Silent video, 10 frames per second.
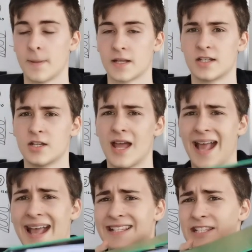But
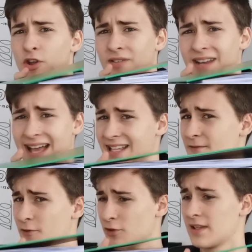it's not
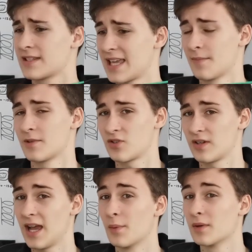as full as
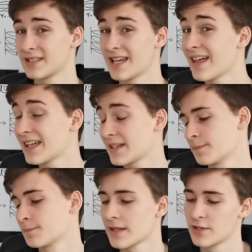chemistry, I will say that.
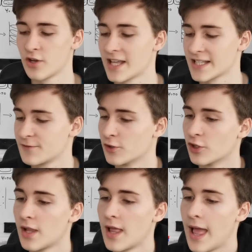Not as
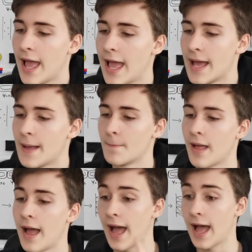full.
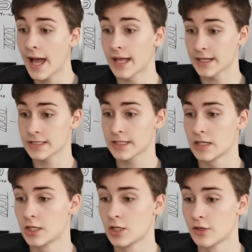And
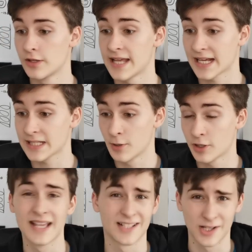the
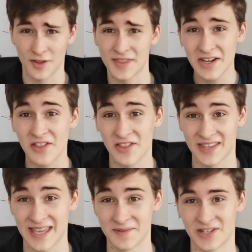textbook is a lot thinner than
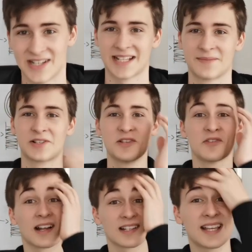the chemistry textbook, so
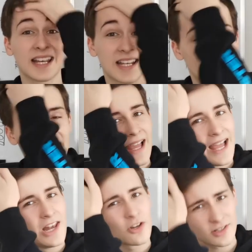you actually
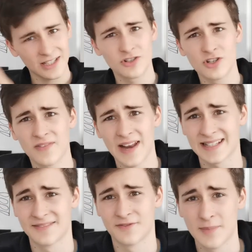it looks like you do have
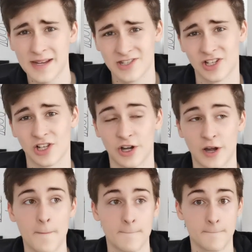less information to learn.